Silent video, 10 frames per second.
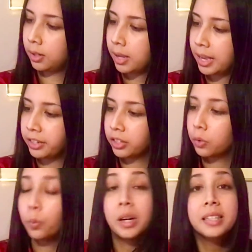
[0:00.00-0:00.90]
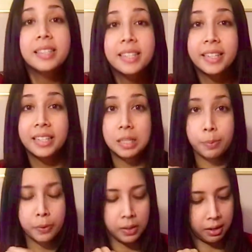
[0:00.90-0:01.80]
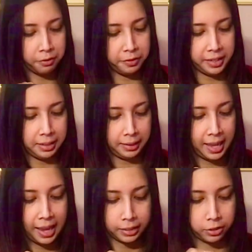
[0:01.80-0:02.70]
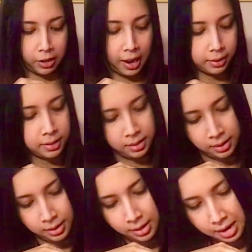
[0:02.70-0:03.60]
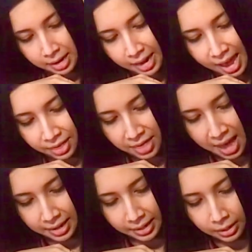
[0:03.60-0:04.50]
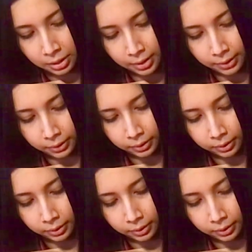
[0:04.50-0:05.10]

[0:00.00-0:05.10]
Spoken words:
And your 1 teaspoon of vanilla extract, and add that in too.